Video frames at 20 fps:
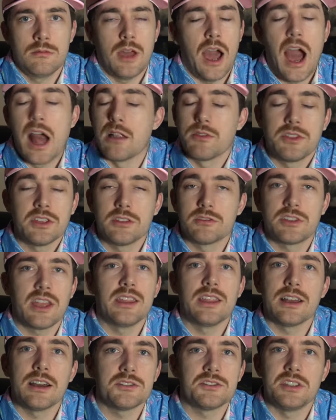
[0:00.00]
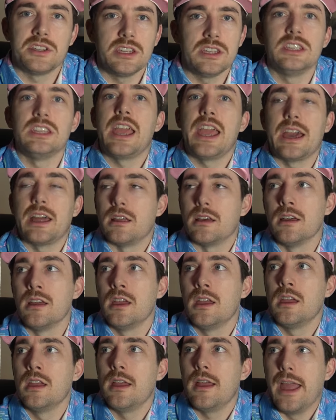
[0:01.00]
I don't think there's anything else in Indiana.
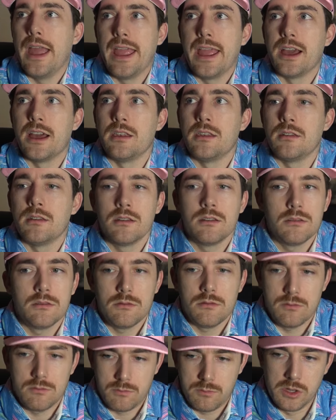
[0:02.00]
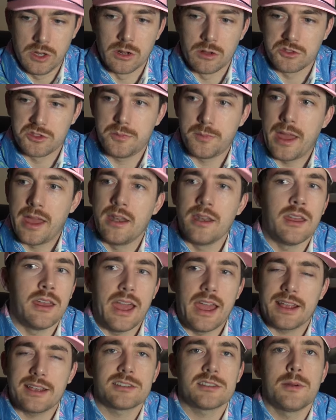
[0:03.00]
And you know, spend
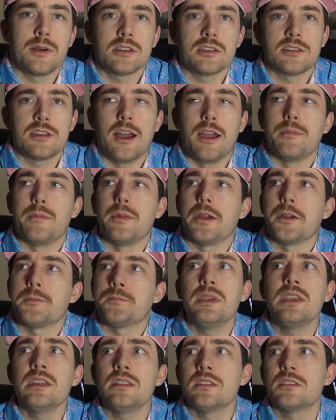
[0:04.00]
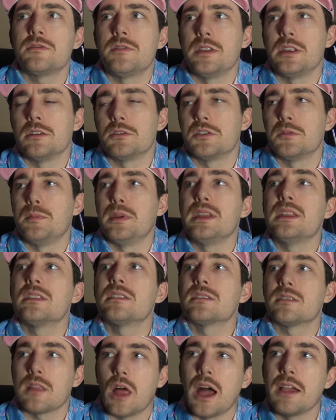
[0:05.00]
X amount of time there, be in this video, to be in
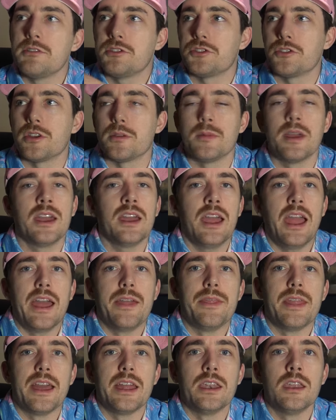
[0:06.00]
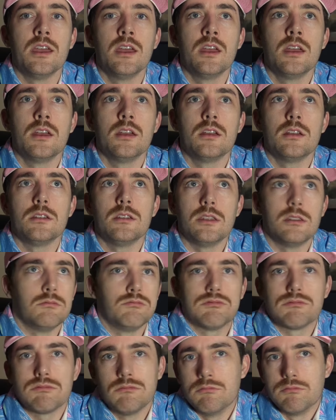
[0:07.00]
this live stream, and then
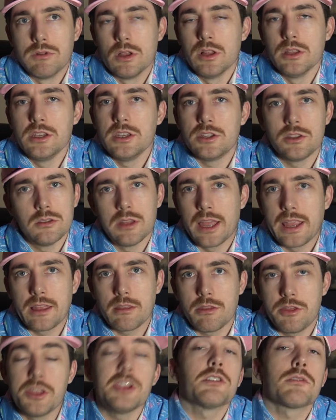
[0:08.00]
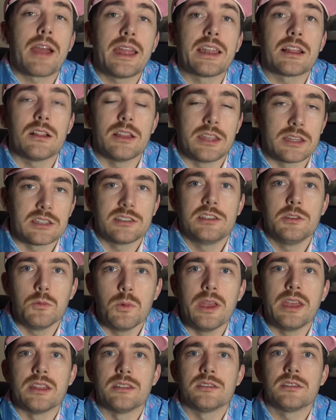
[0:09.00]
really, like theoretically, unless he
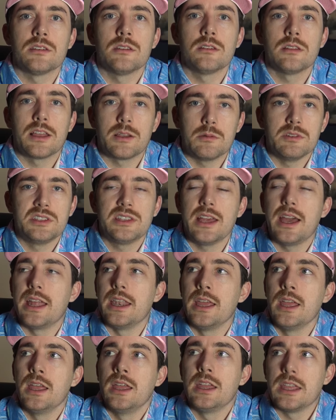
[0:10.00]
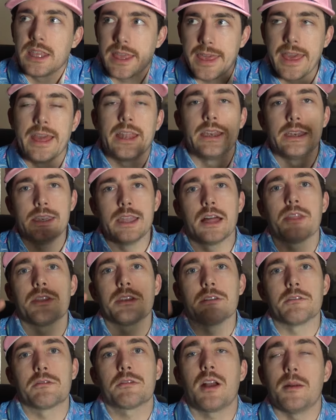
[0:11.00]
wins, like we said, get
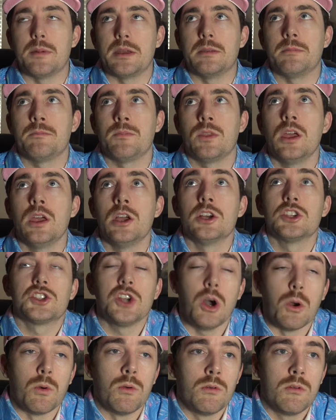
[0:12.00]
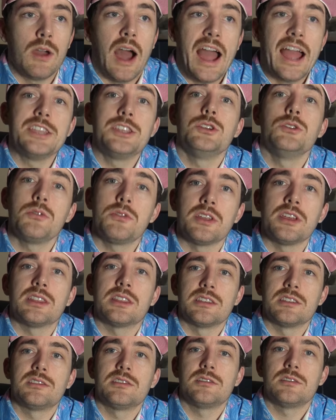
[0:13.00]
nothing from it. So I do think
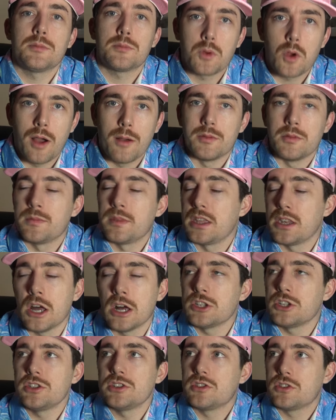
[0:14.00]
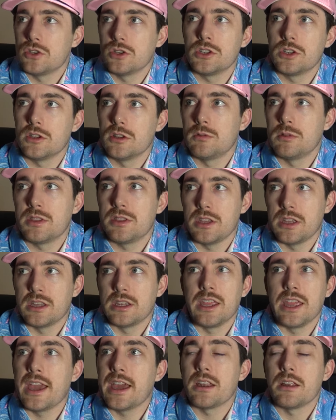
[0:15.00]
this is a problem that not just Good with the
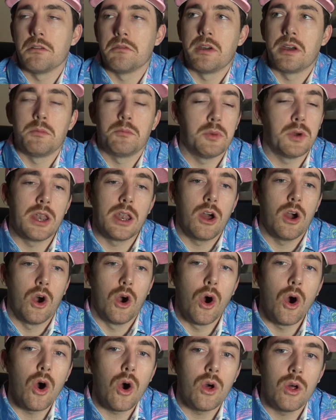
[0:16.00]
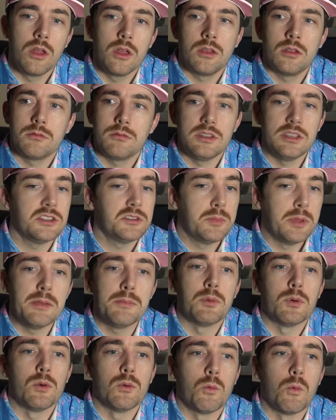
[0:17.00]
Indiana event, but all these
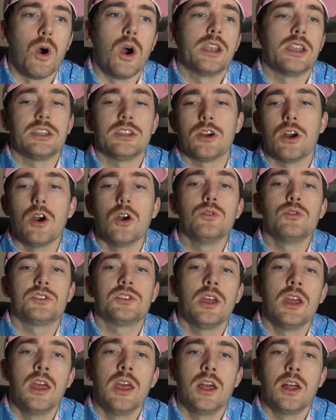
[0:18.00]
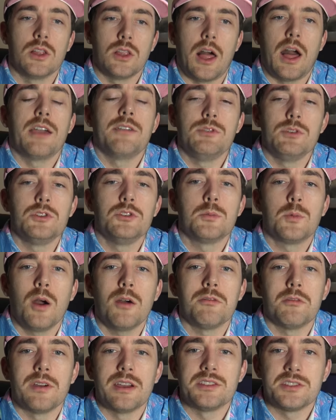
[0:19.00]
people wanting to host live YouTube
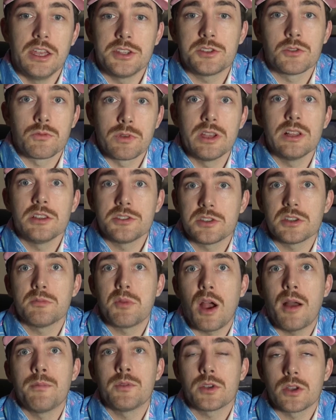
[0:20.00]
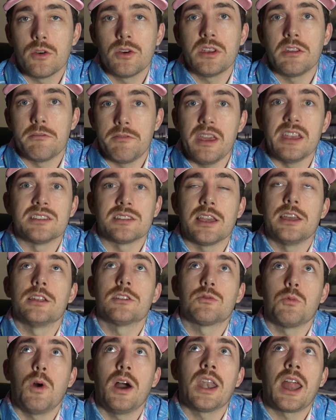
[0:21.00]
golf events. It's a realistic problem they're going to face. And
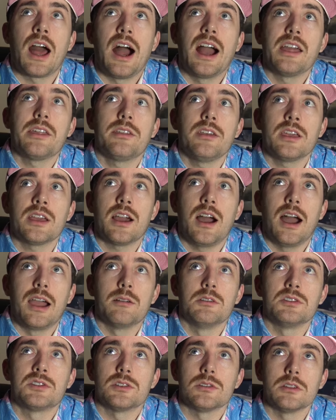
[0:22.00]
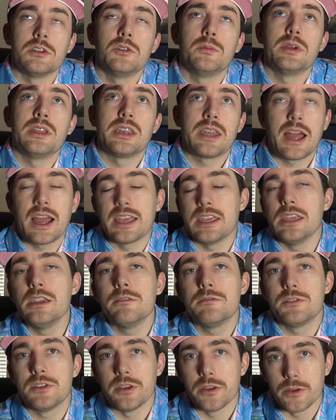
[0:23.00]
it's one I think I was a little bit
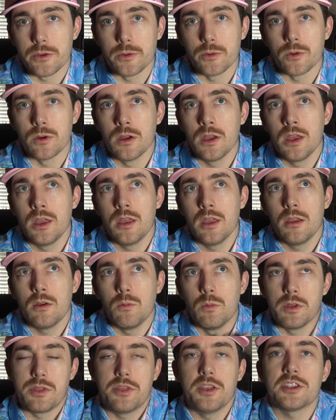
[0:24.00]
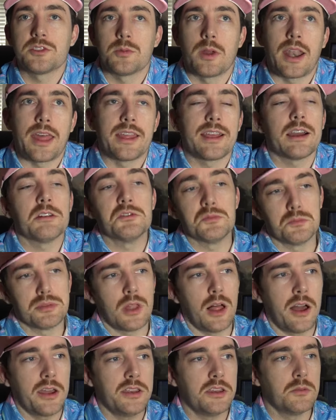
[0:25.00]
naive to with this one. I think I was
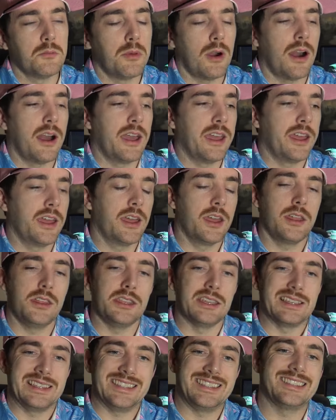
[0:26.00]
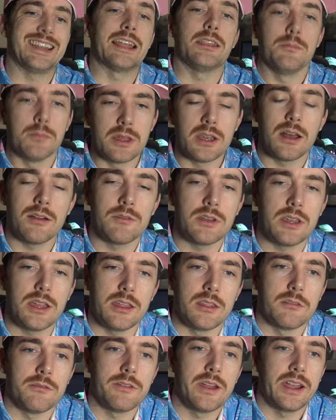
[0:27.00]
blinded by the excitement of it
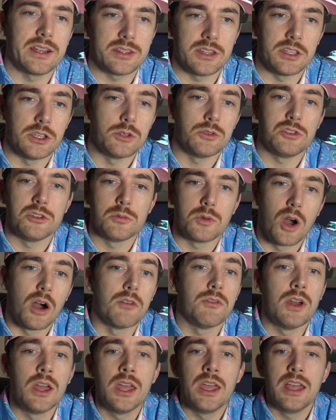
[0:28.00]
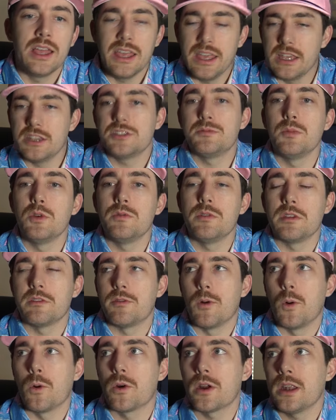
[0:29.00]
and the fact that YouTube golf is moving
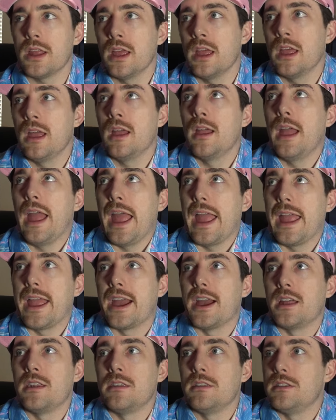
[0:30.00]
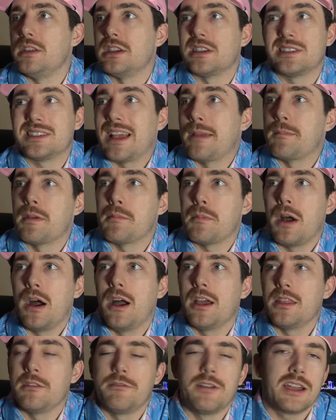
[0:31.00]
forward, and the excitement
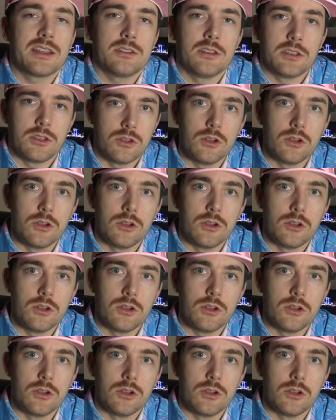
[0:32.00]
behind the fact that